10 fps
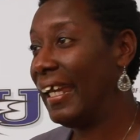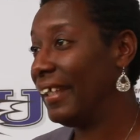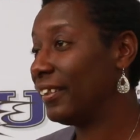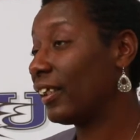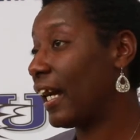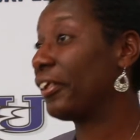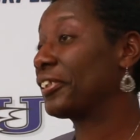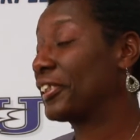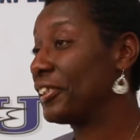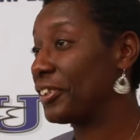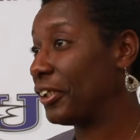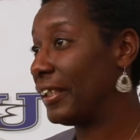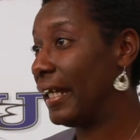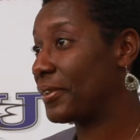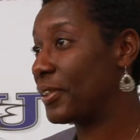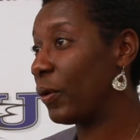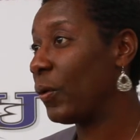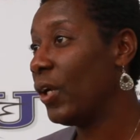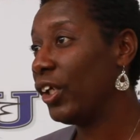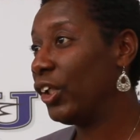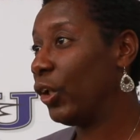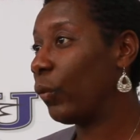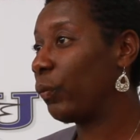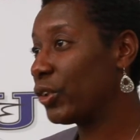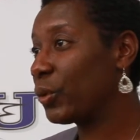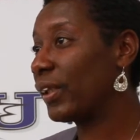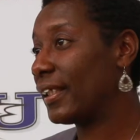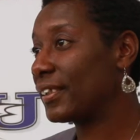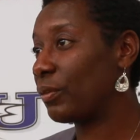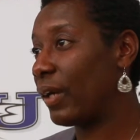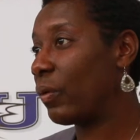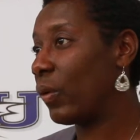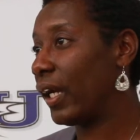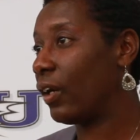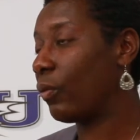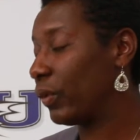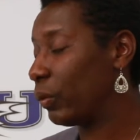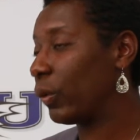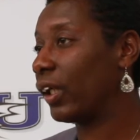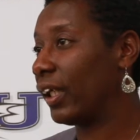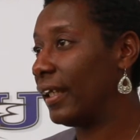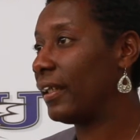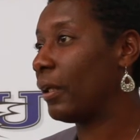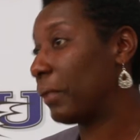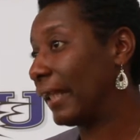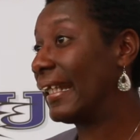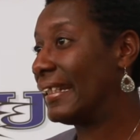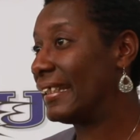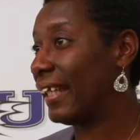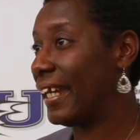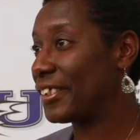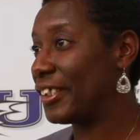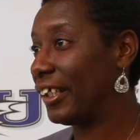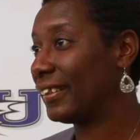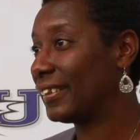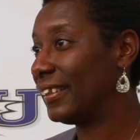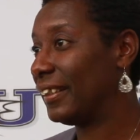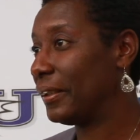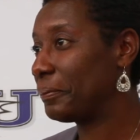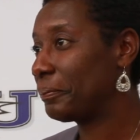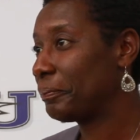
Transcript: and look how their season turned out. Yeah. So, you know, we're doing things the right way. Hopefully, we're going to end up like they did last year. What you can know? you tell